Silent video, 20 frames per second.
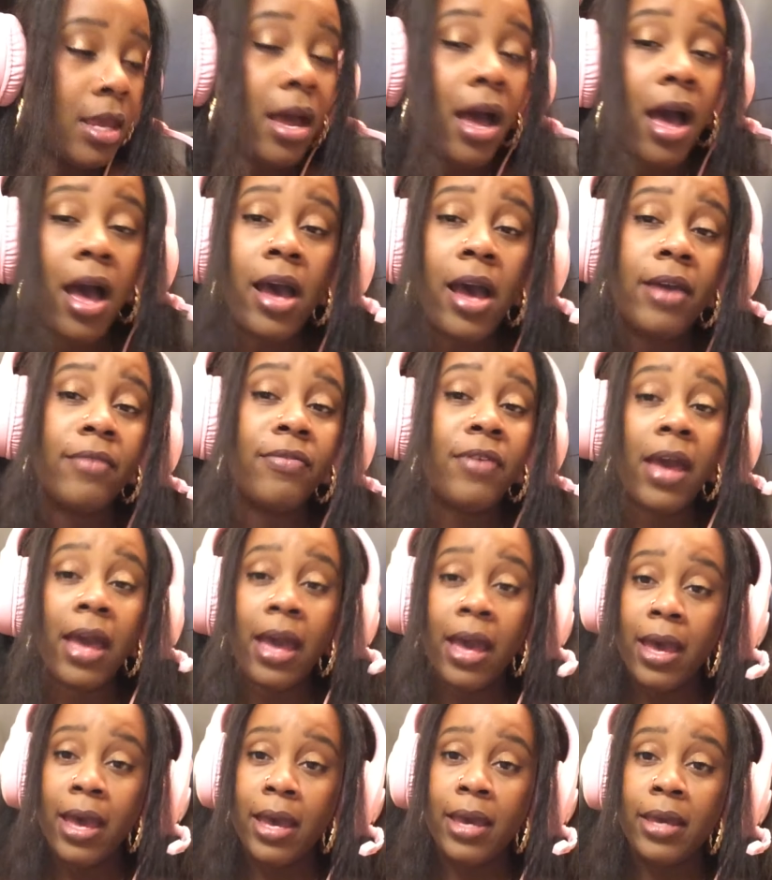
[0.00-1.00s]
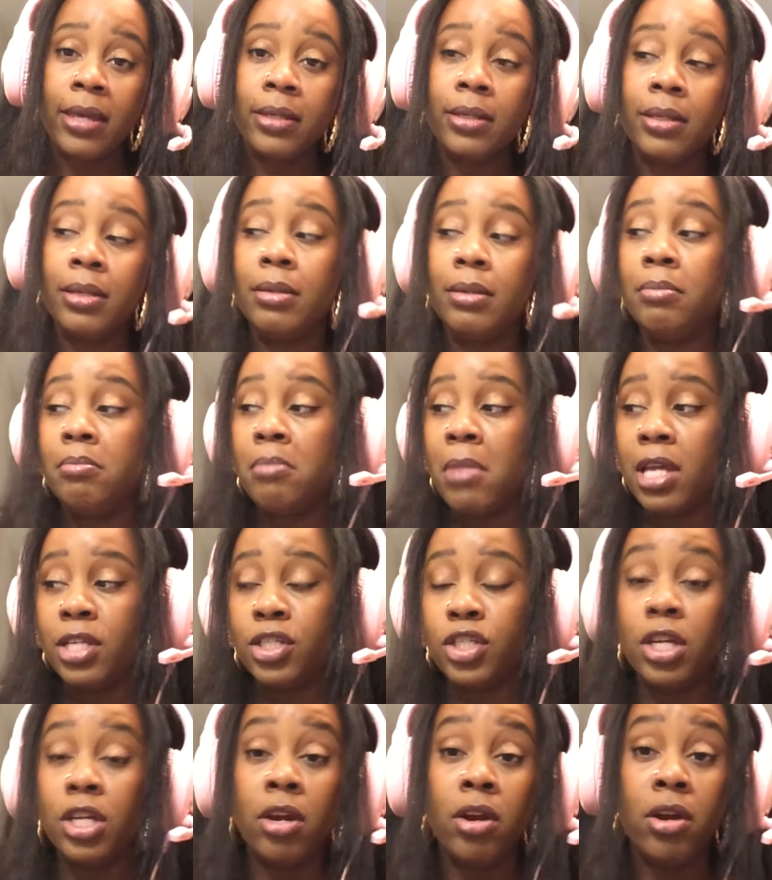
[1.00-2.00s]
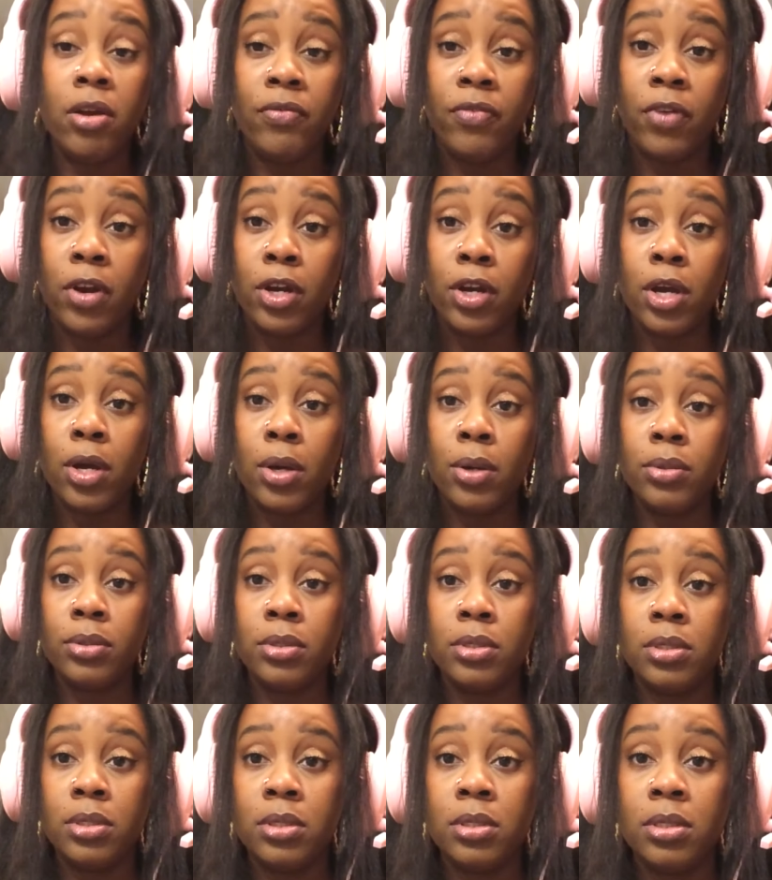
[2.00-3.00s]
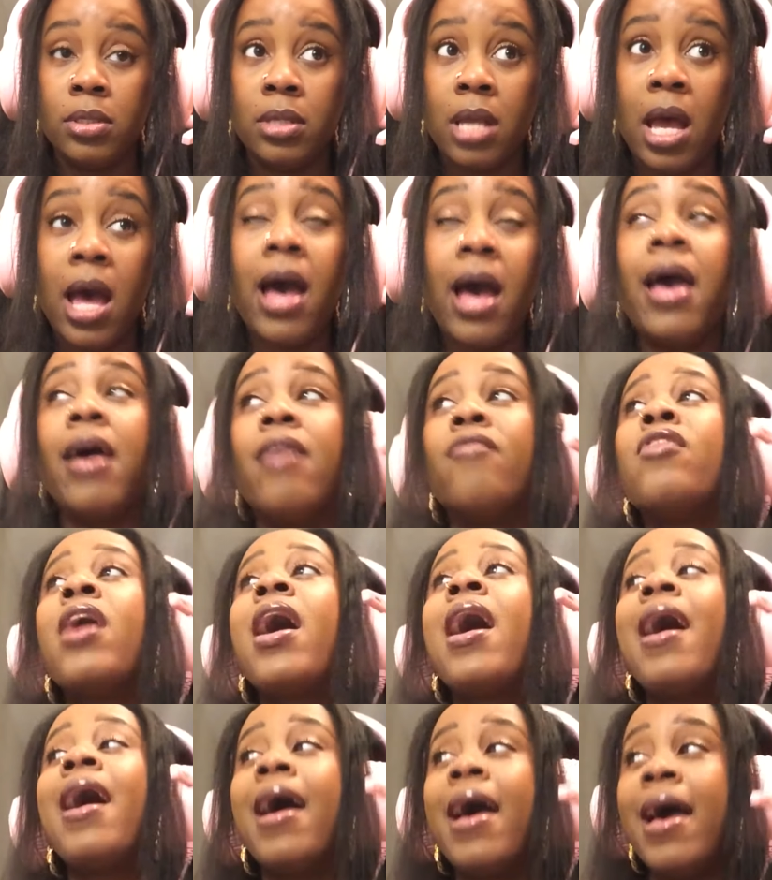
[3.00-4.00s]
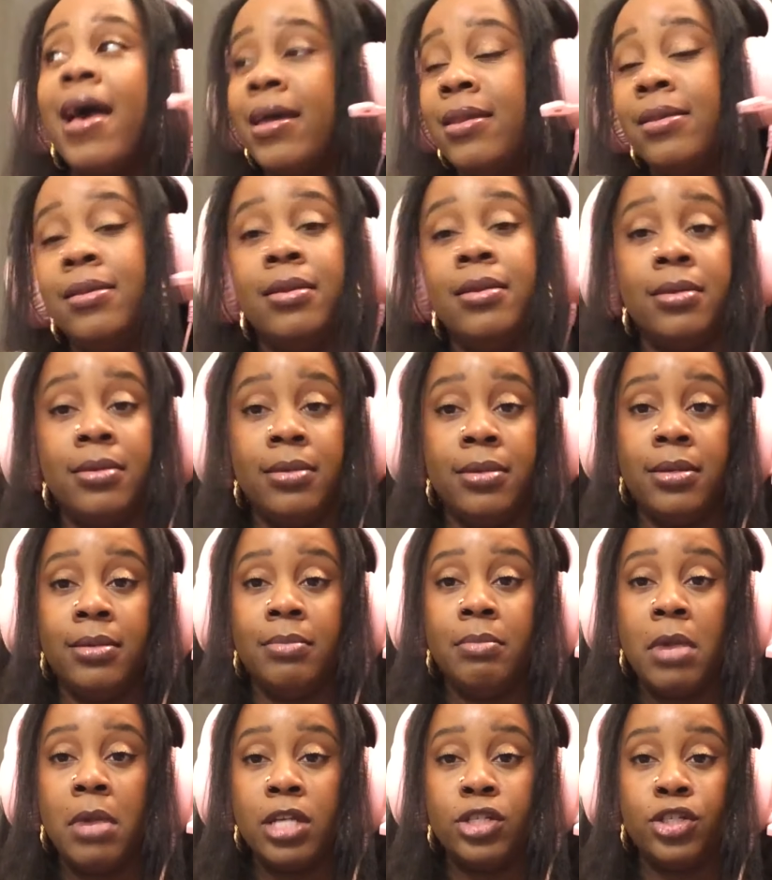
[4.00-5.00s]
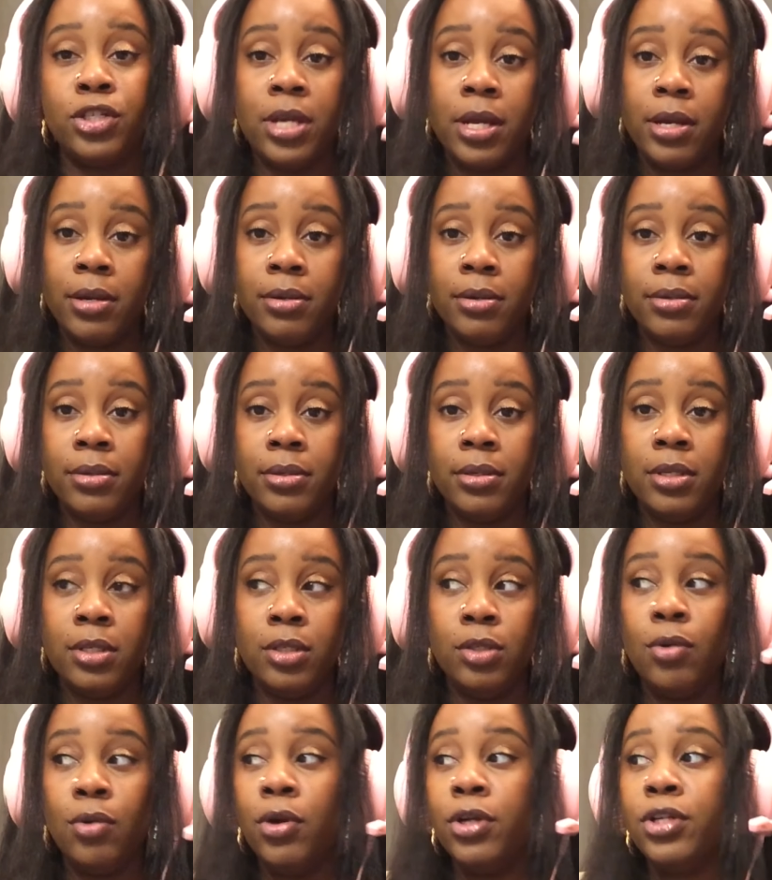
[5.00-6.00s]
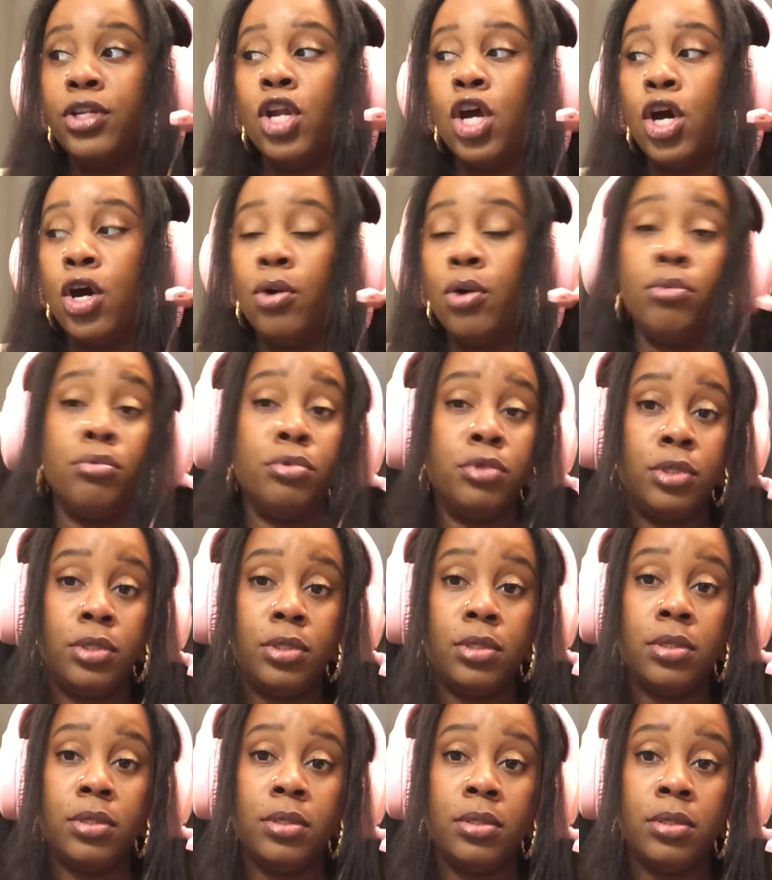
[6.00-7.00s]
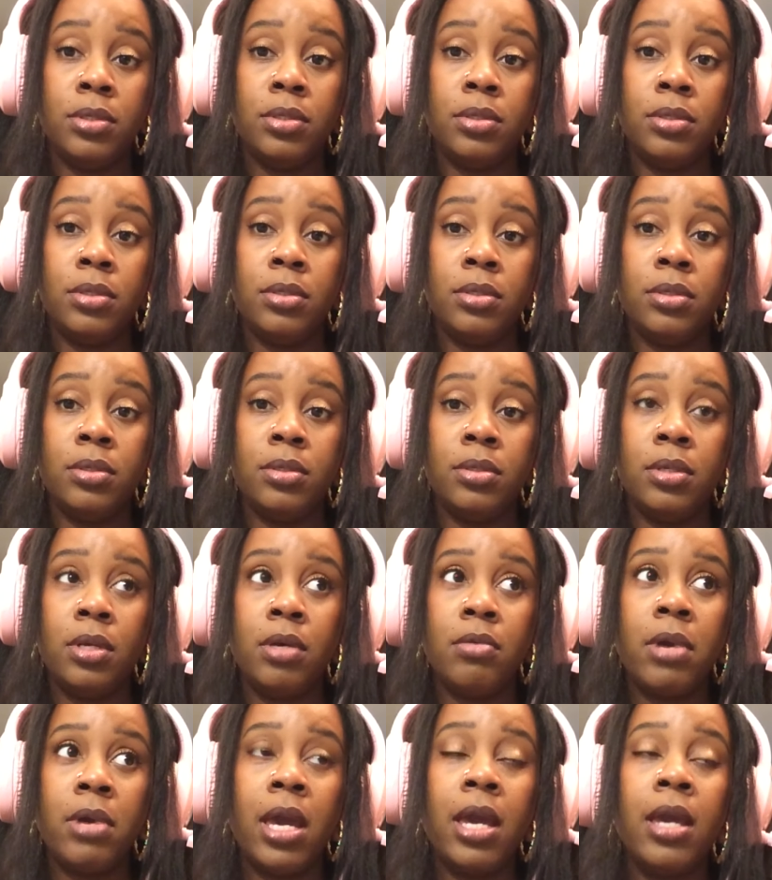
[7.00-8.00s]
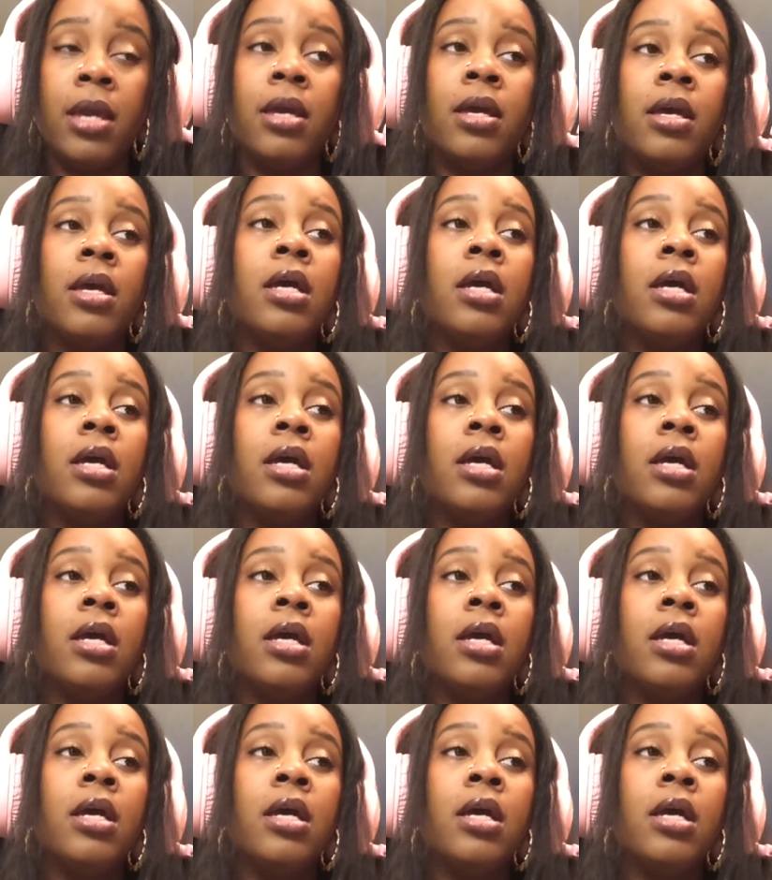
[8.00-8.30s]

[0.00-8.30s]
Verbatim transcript: i have had my share of virgos i have had my share lord knows okay